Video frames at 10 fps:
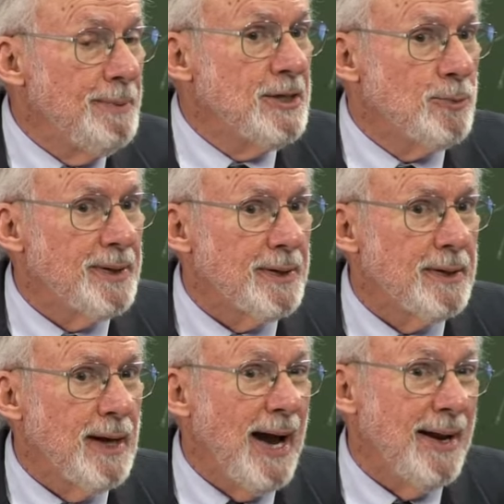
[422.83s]
peace with it.
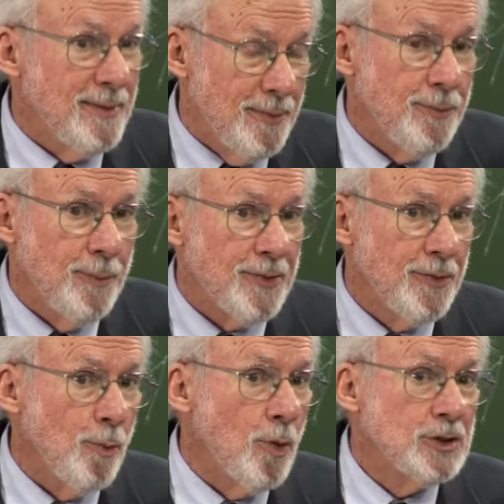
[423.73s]
With
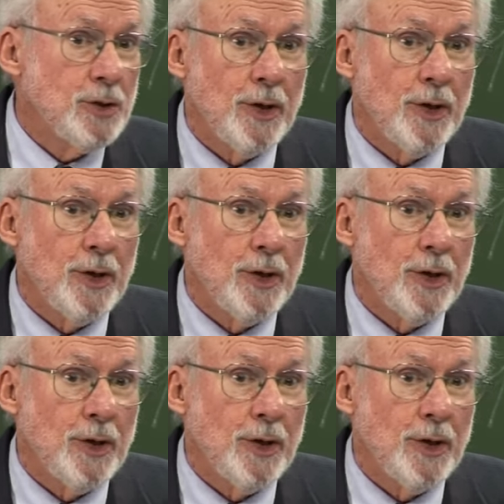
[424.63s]
the wars